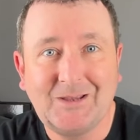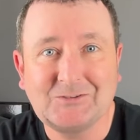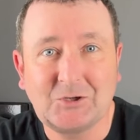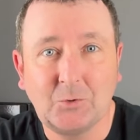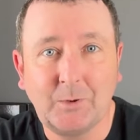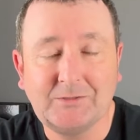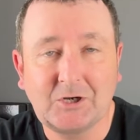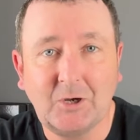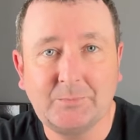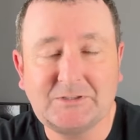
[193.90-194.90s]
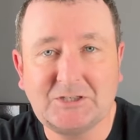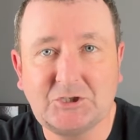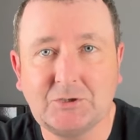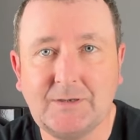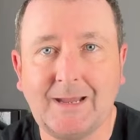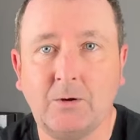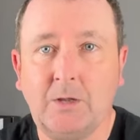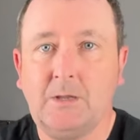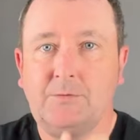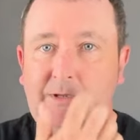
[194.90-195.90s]
is going to win the competition. Now,
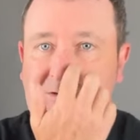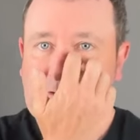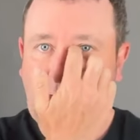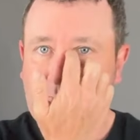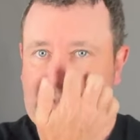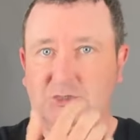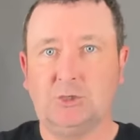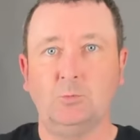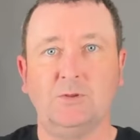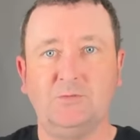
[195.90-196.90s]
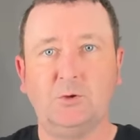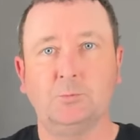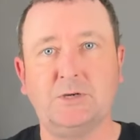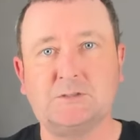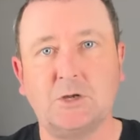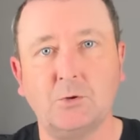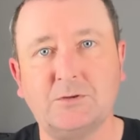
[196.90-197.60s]
this competition with Phil Briscoe,